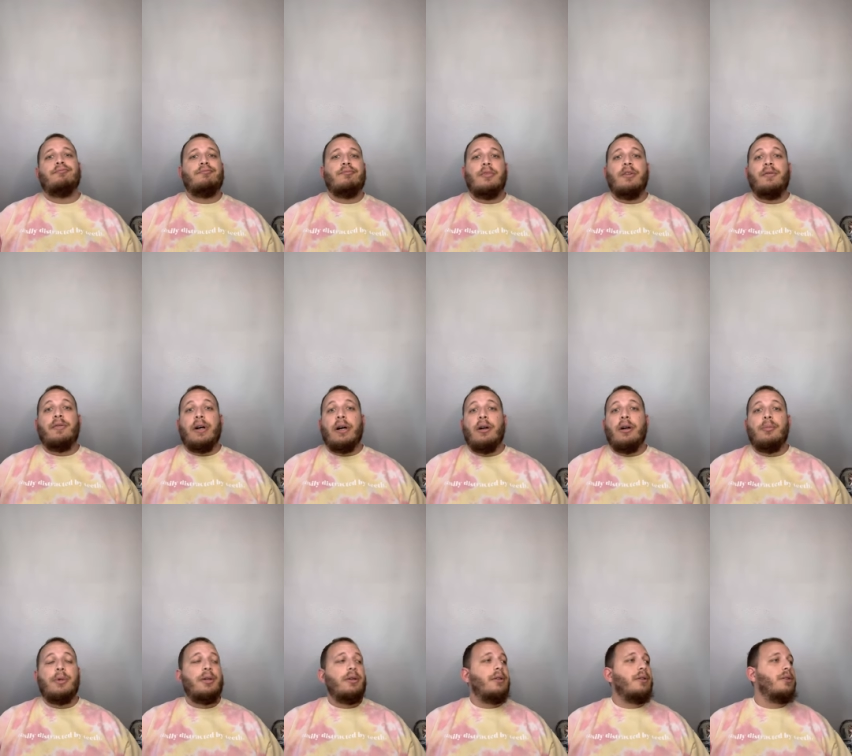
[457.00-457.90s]

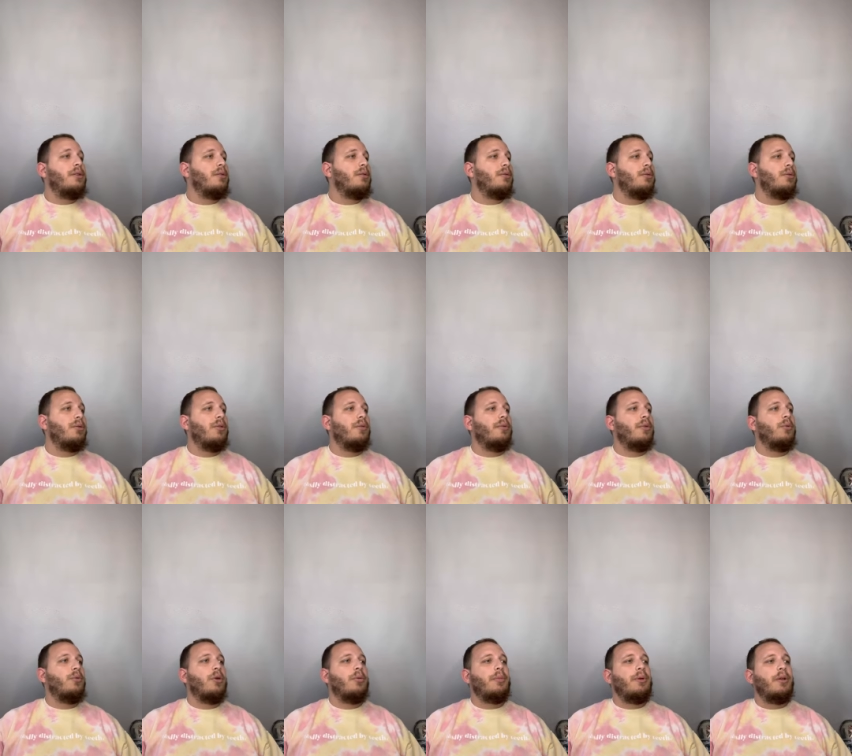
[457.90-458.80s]
environments, or if you
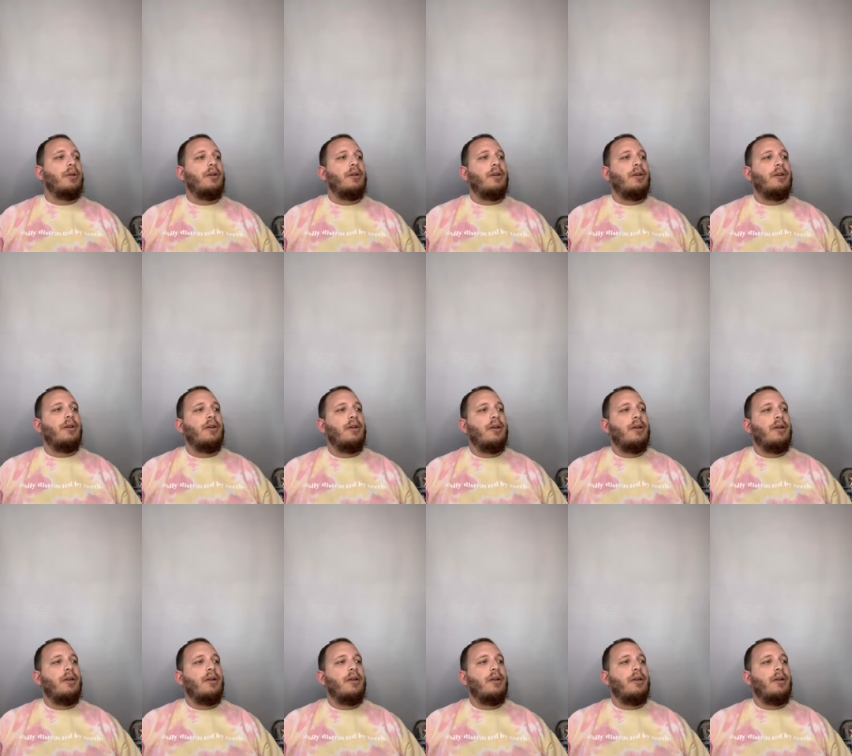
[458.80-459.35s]
want me to